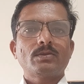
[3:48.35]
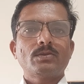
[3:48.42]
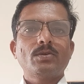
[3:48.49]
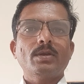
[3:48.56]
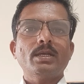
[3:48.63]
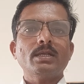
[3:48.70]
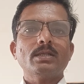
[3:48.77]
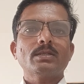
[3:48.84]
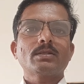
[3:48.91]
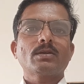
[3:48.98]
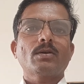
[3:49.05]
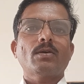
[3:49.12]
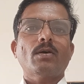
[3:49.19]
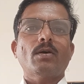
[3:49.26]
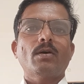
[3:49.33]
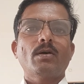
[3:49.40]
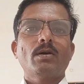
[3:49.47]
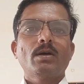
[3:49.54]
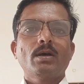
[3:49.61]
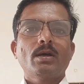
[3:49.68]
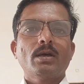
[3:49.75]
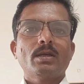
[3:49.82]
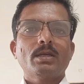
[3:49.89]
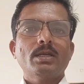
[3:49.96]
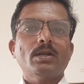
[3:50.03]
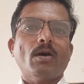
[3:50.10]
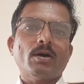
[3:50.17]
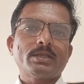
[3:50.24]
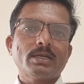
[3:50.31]
doing
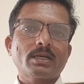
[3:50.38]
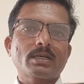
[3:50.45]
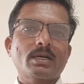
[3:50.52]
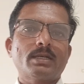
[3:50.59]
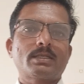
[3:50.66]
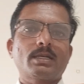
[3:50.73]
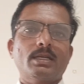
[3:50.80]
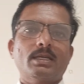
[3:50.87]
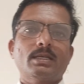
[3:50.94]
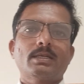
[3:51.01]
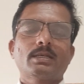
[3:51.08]
in other country.